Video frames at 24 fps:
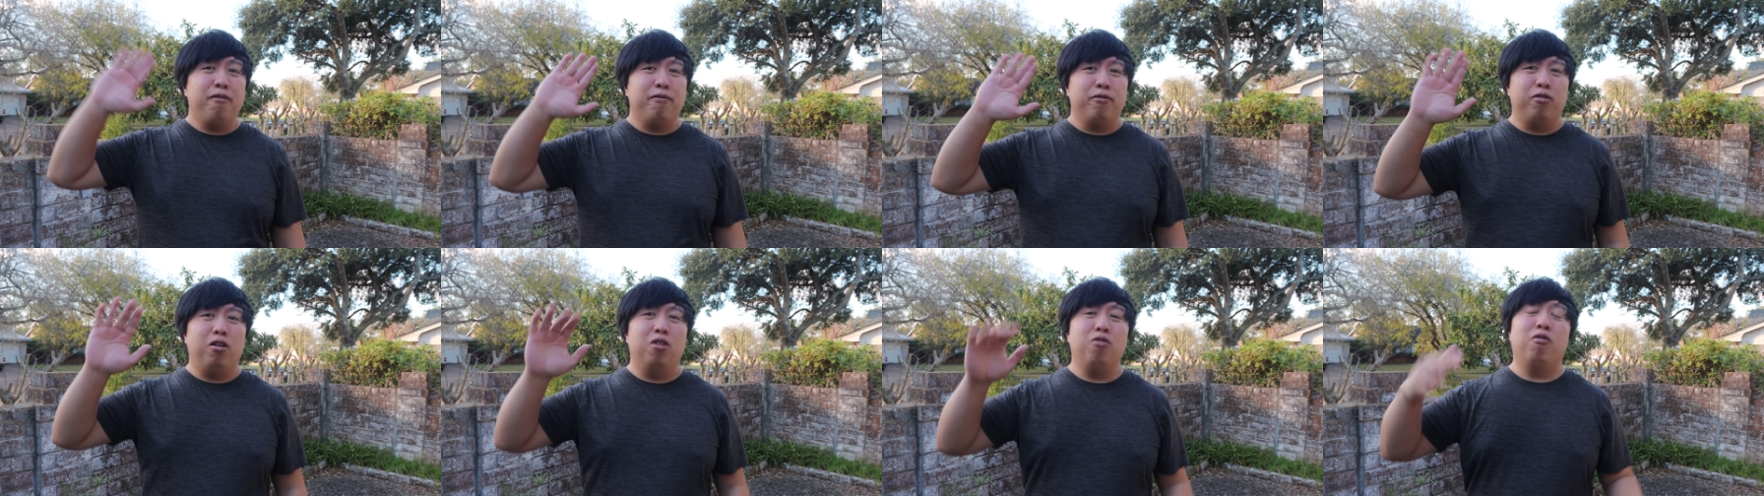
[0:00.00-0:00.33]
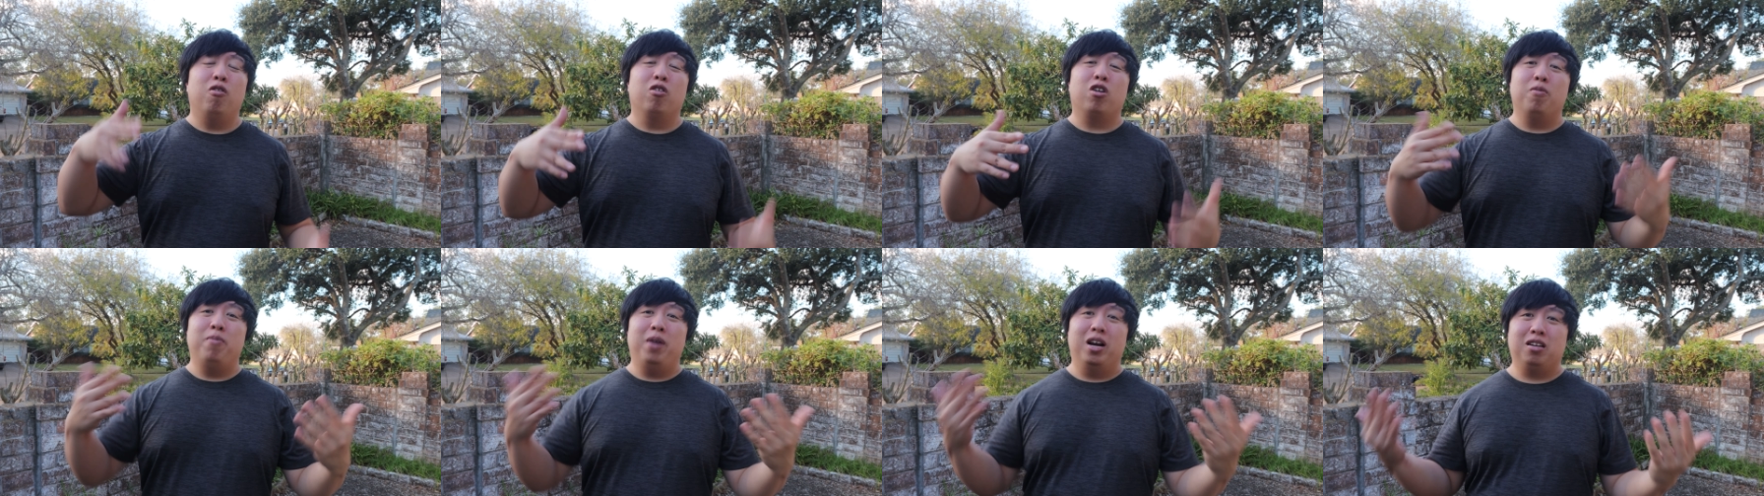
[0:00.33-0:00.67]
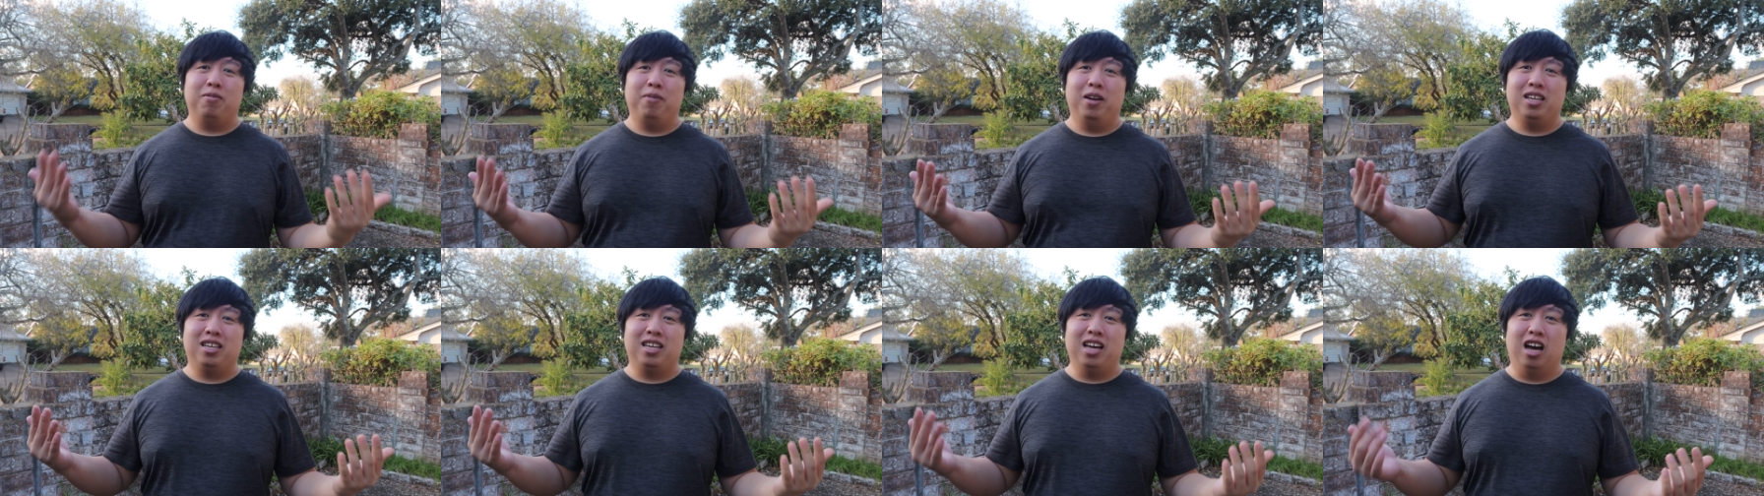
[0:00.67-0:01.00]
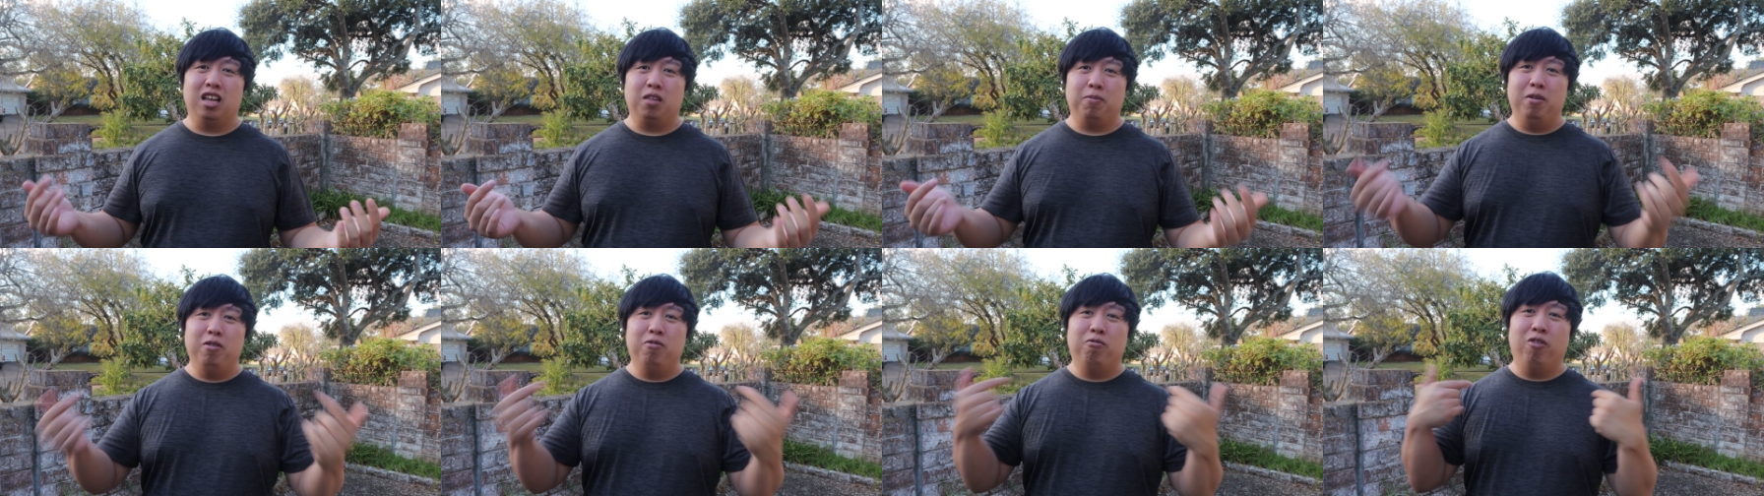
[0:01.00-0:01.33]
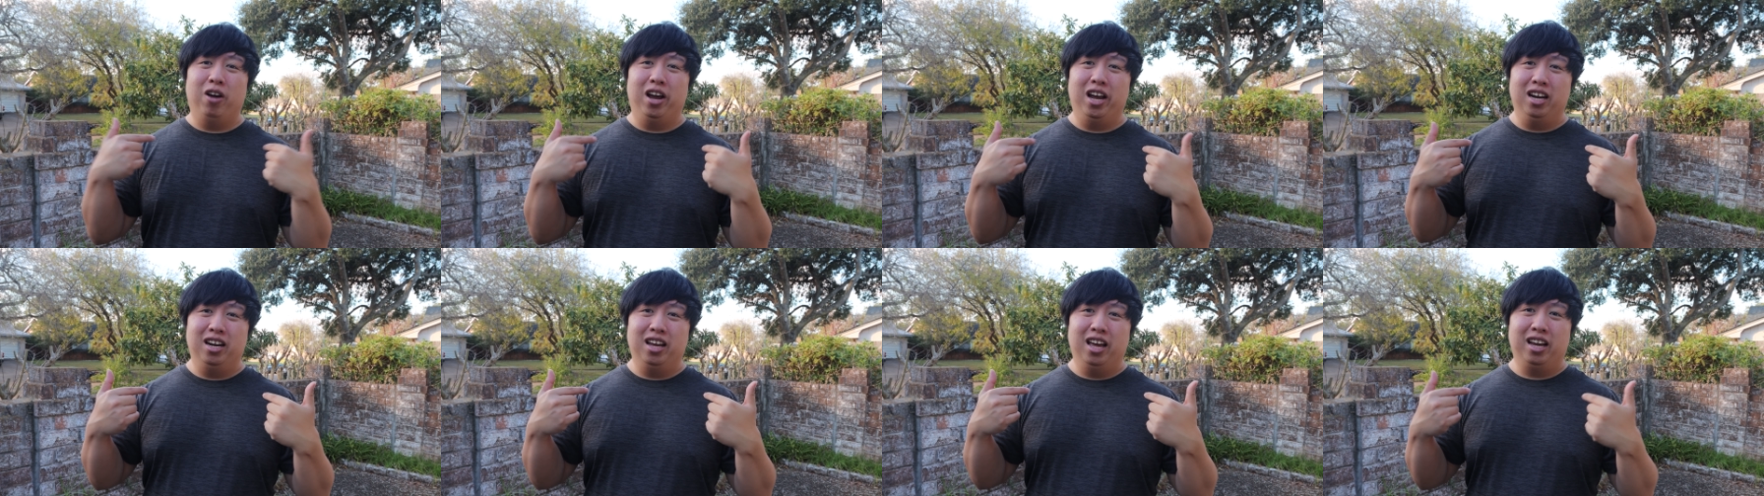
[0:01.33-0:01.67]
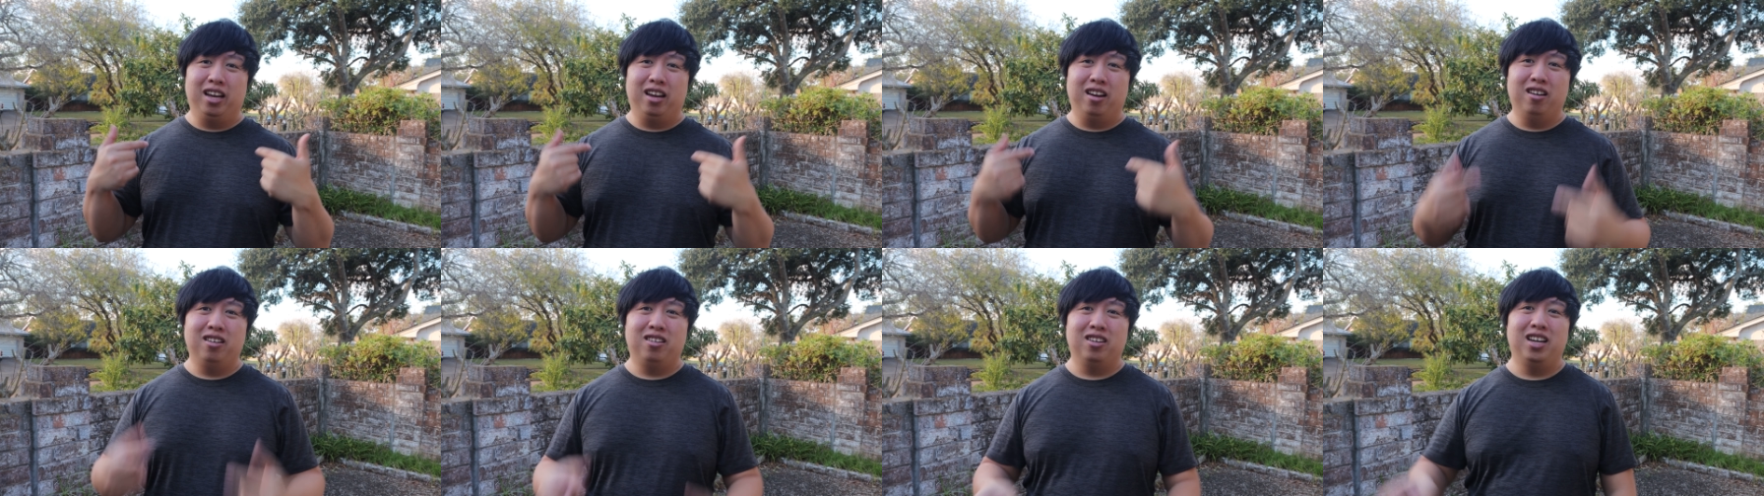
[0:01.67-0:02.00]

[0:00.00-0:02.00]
everyone, welcome back to my channel. It's me, Weekday here.